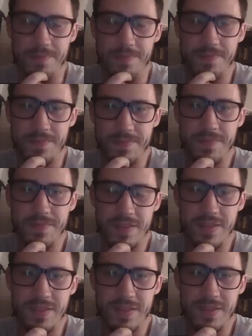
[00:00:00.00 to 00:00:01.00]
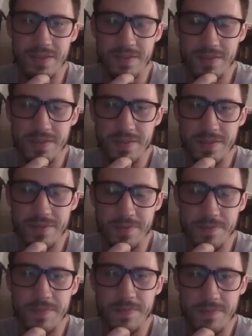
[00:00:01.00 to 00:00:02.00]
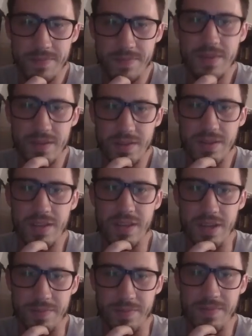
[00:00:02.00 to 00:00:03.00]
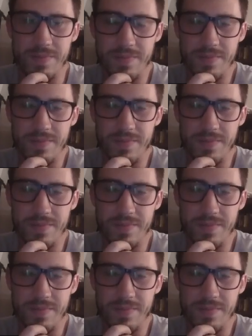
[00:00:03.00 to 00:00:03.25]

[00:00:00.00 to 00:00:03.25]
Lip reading: them about something that you did, or, something like